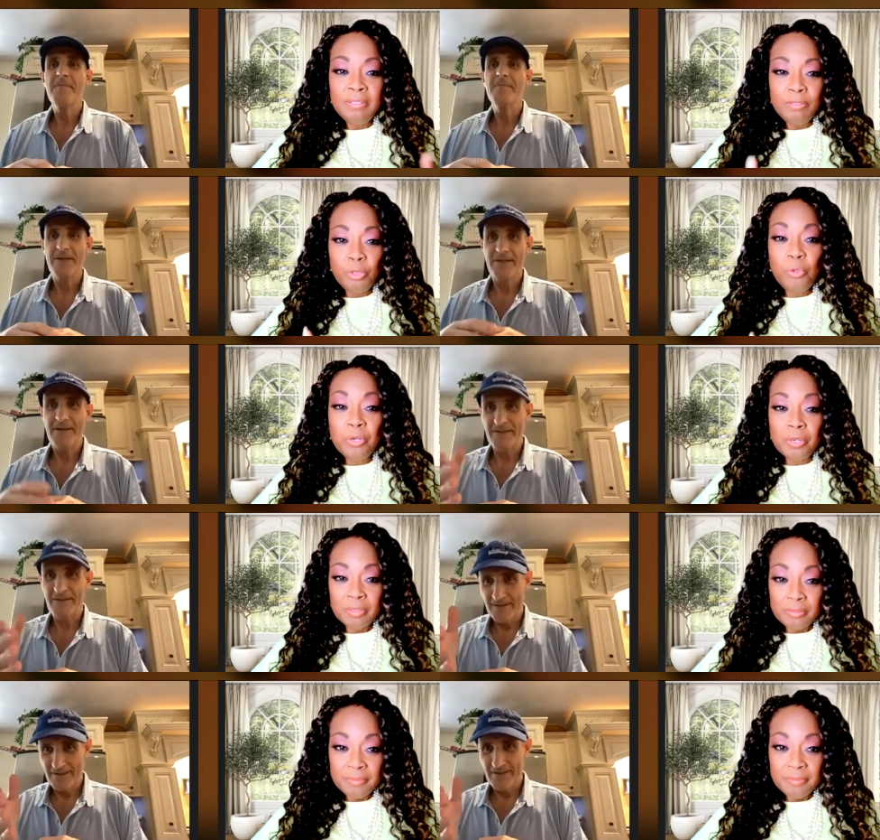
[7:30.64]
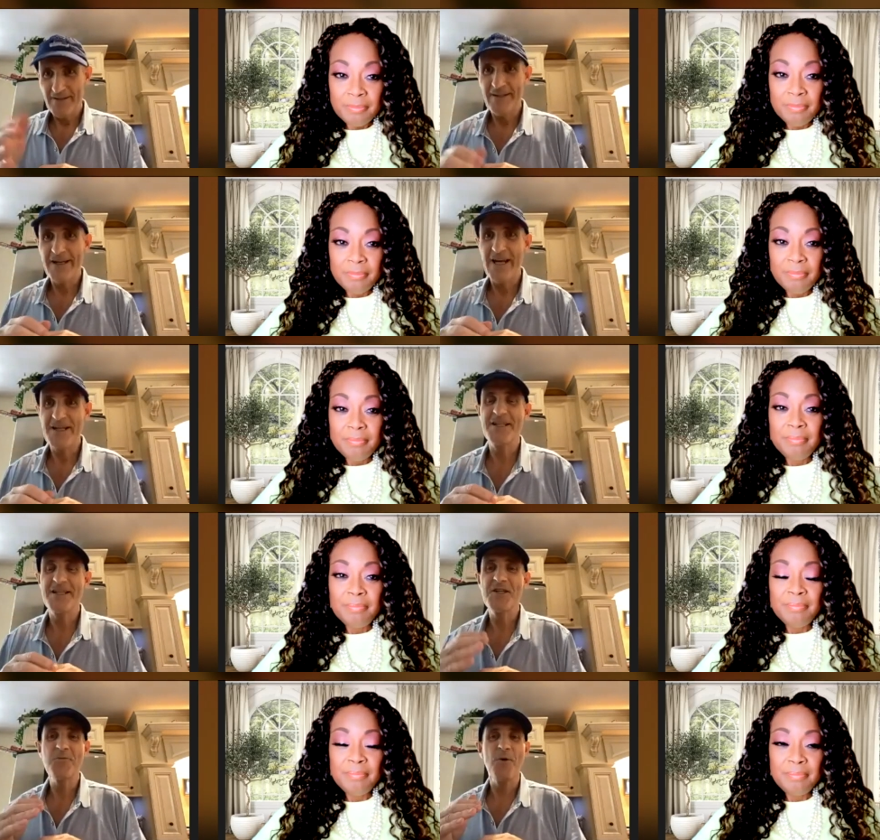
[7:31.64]
Speaker 1: tour.
Speaker 2: Yes,
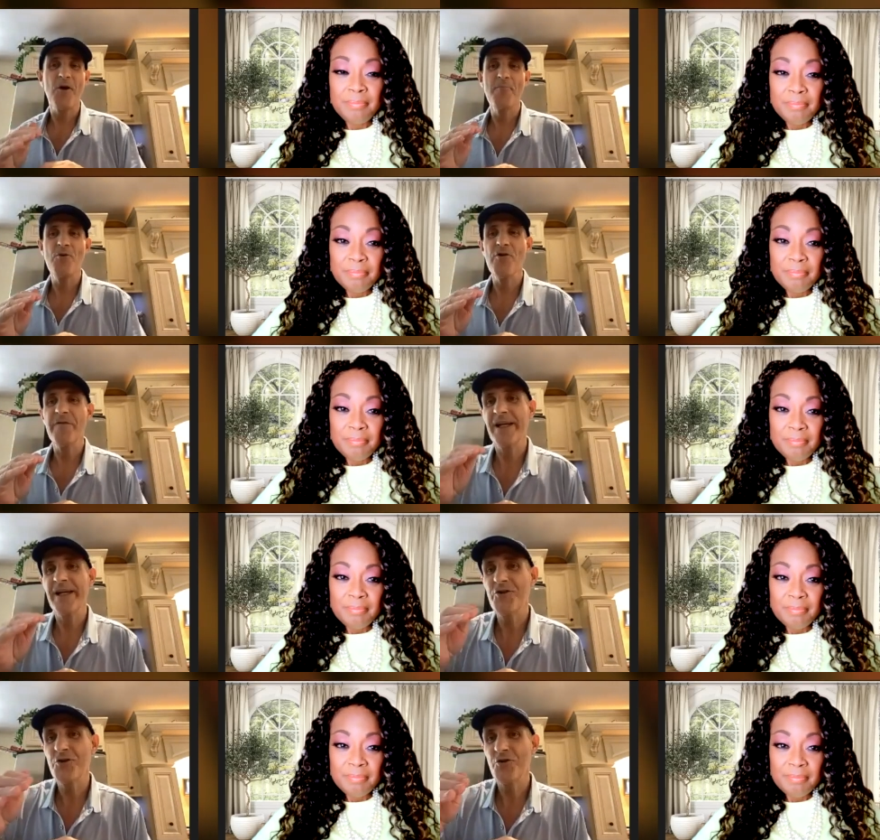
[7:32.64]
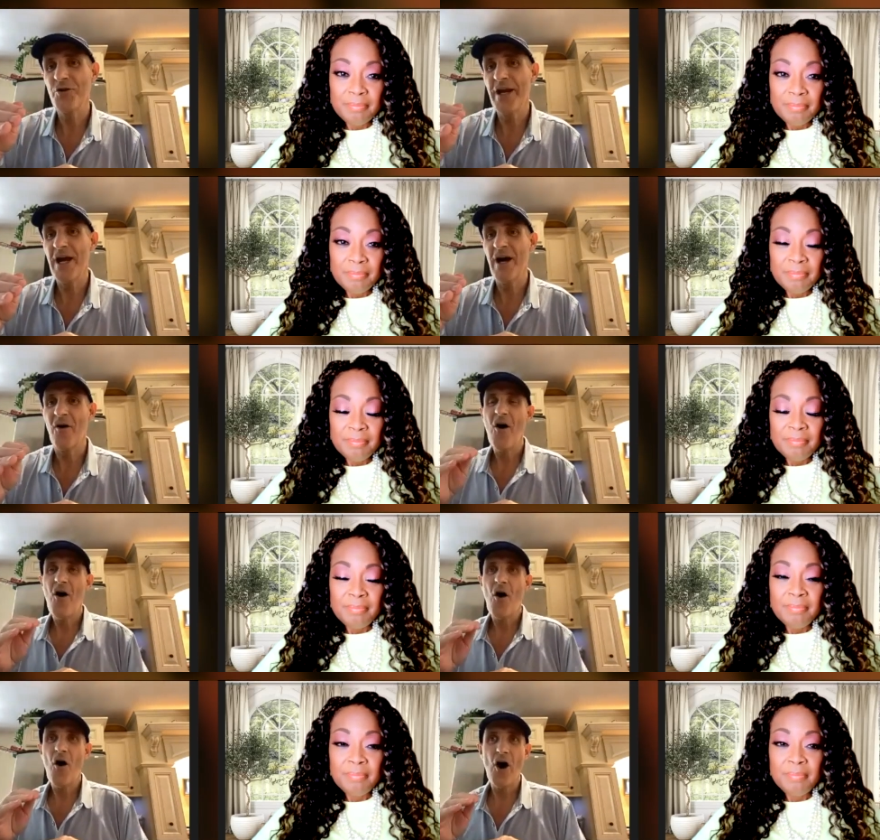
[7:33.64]
this is what I'm moving into now.
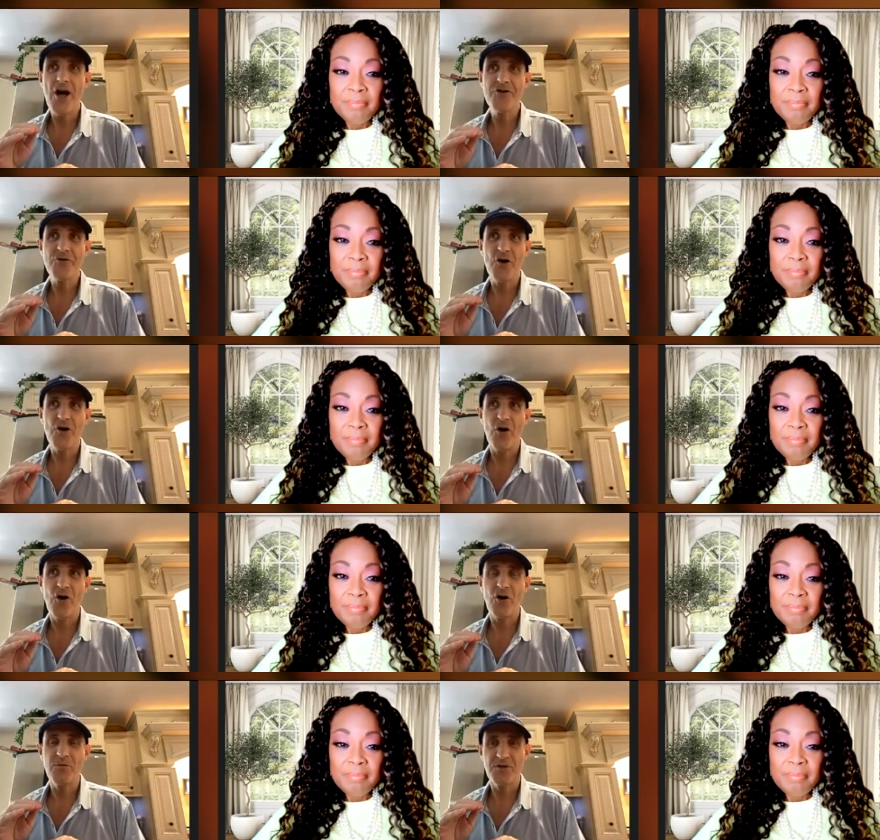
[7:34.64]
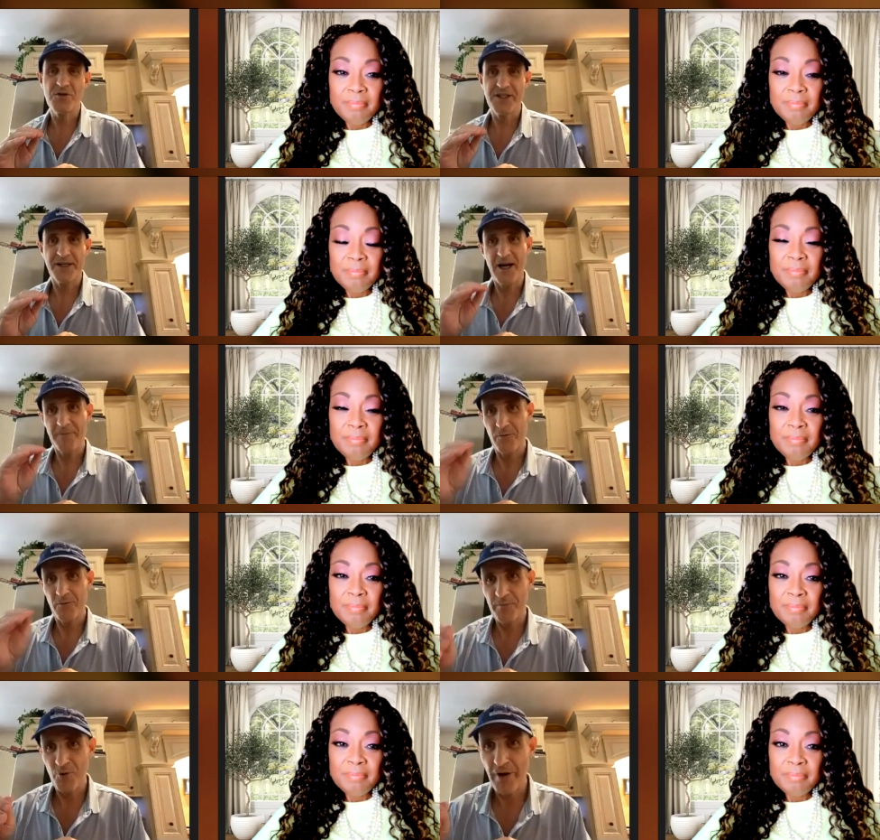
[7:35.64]
Hydrodog was the company that we
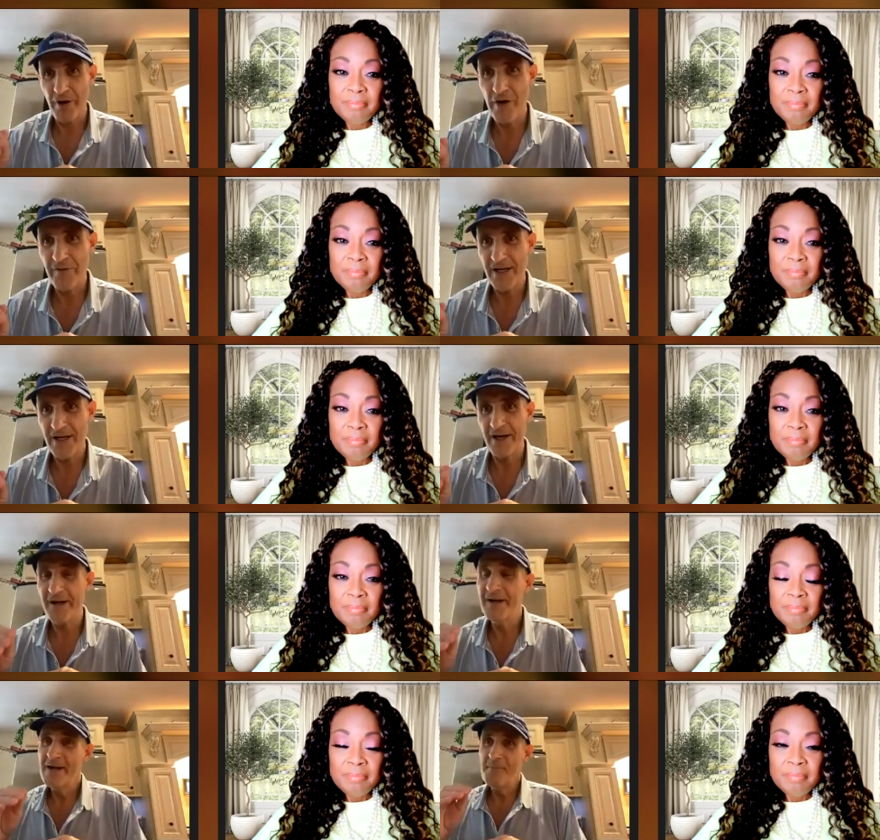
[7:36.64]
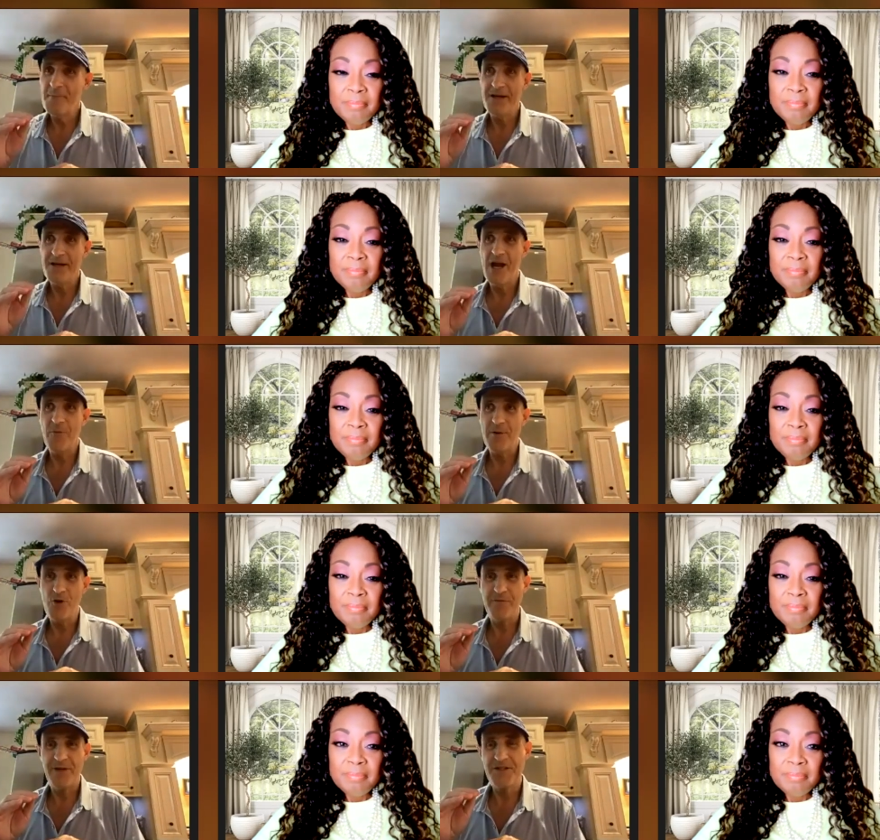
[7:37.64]
brought over here but now we
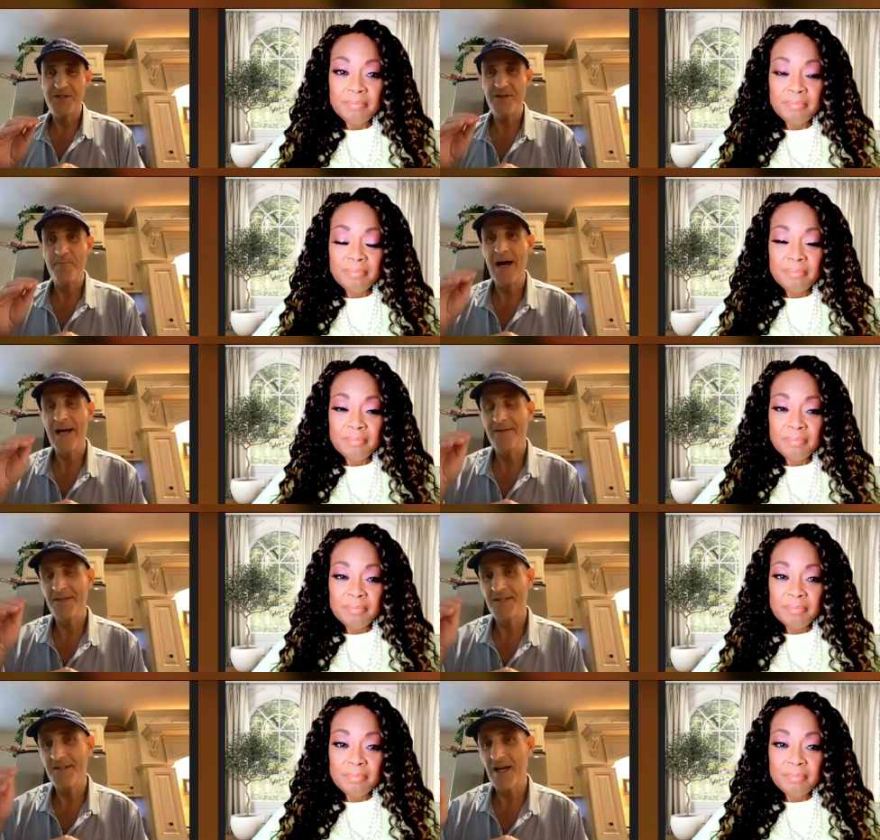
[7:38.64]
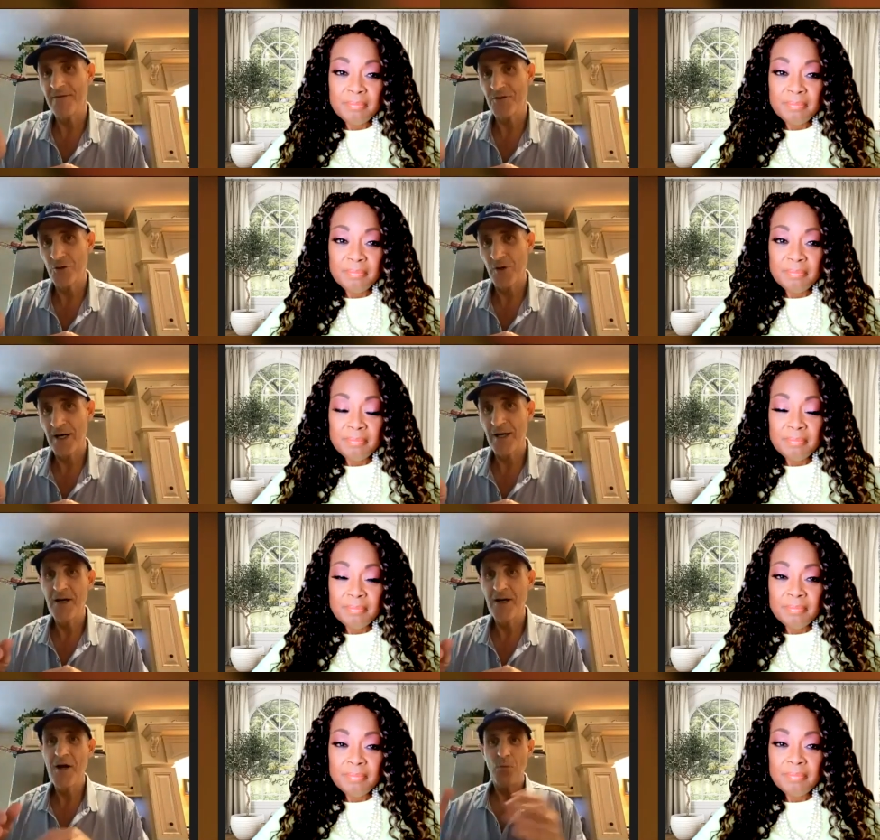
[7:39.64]
moved into the Bathe to Save tour
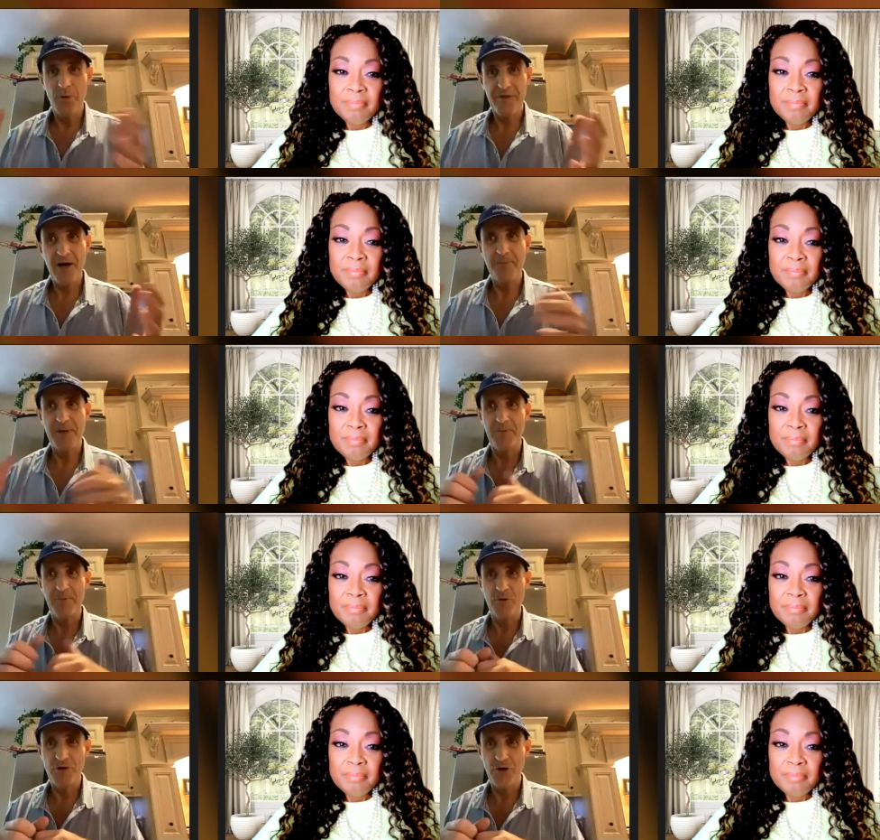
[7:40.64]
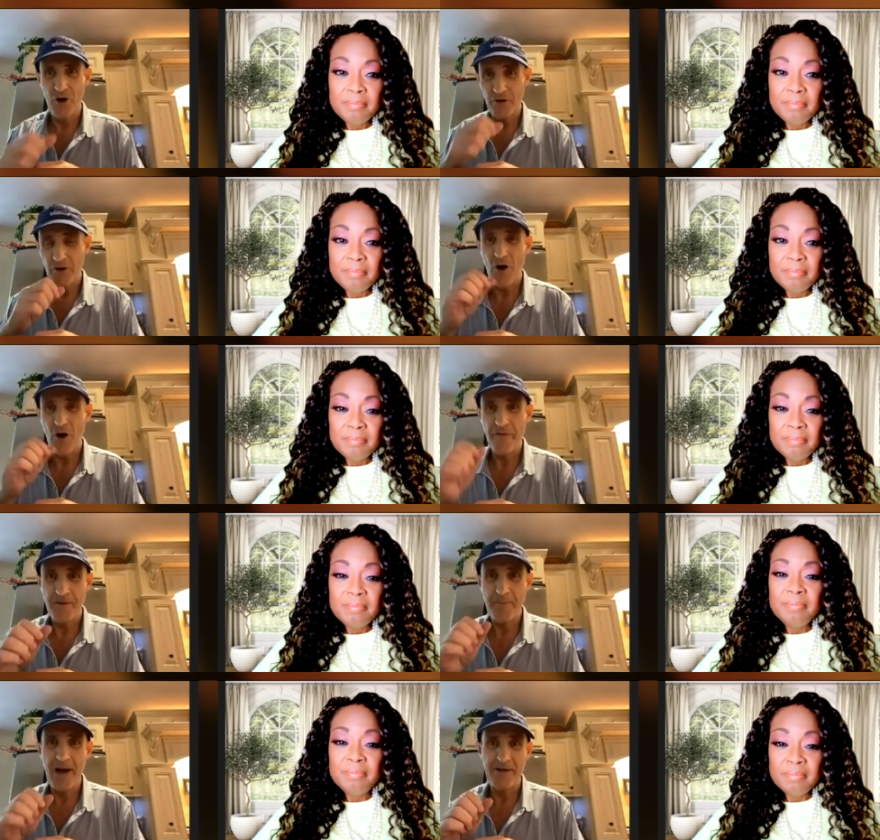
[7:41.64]
with our big blue dog on the
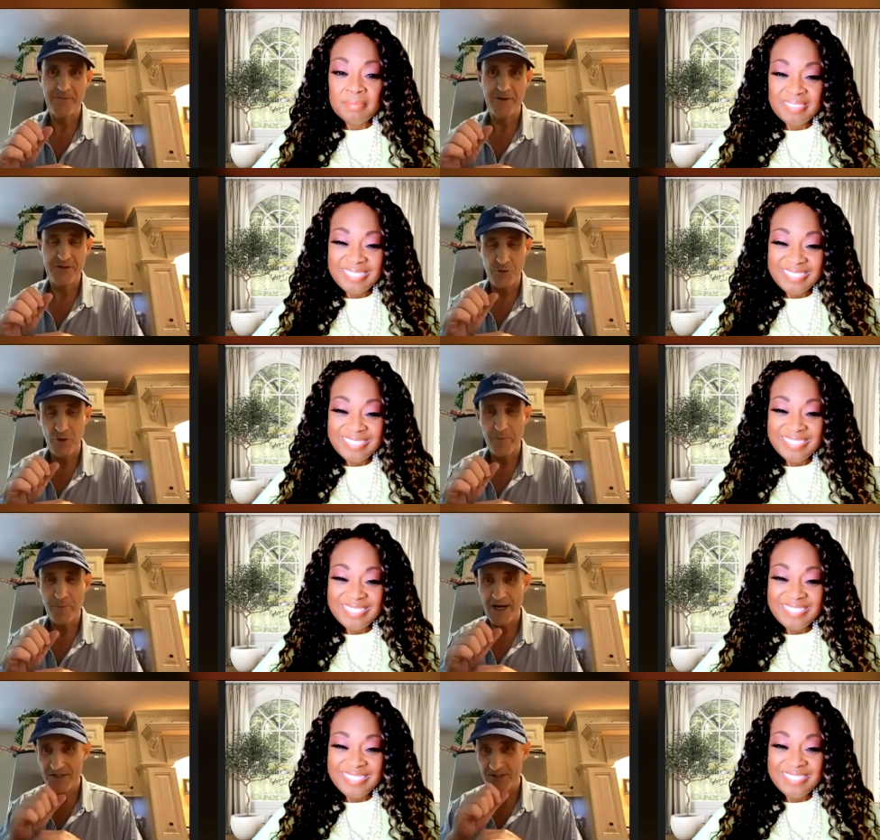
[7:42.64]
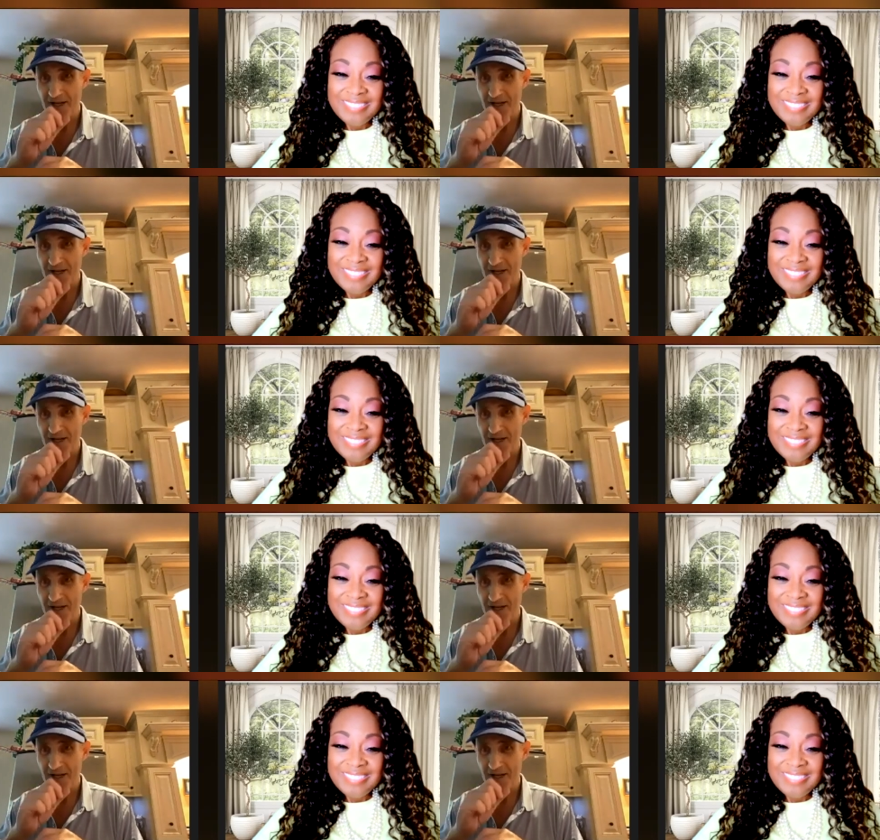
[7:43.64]
back of a tour bus,